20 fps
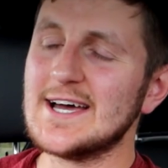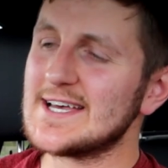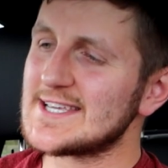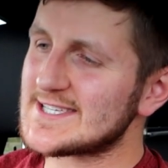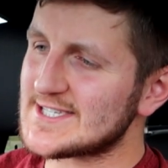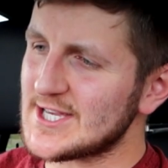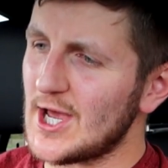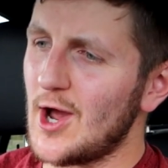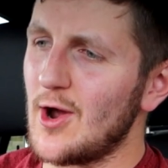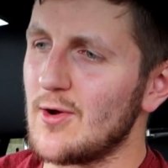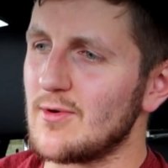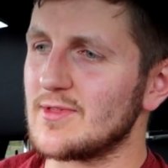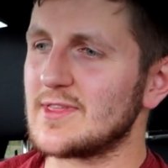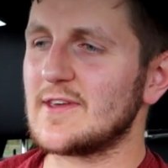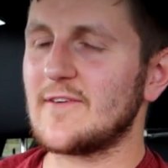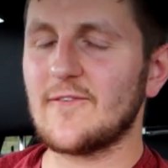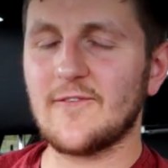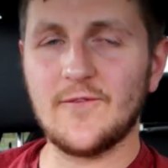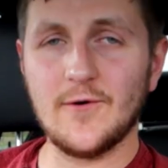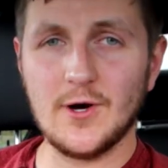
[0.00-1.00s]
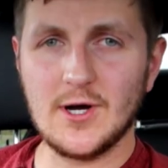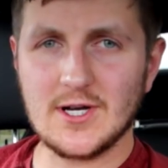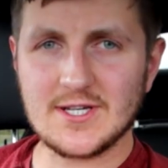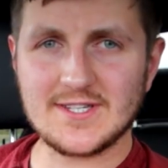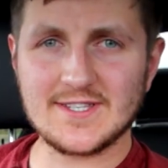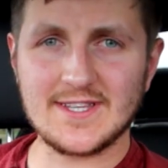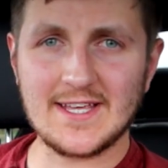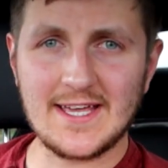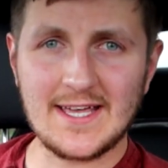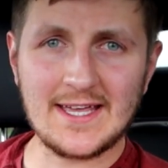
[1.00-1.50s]
So the
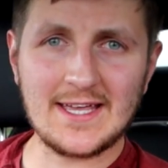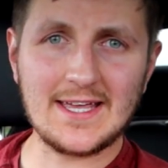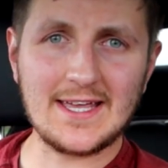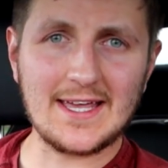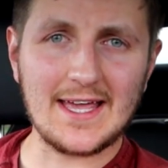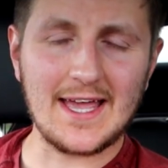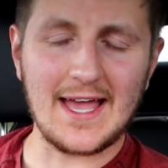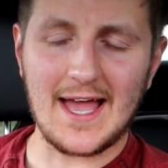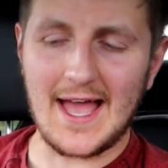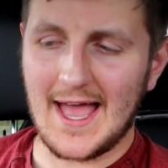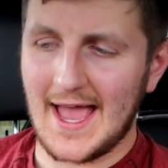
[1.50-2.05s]
first thing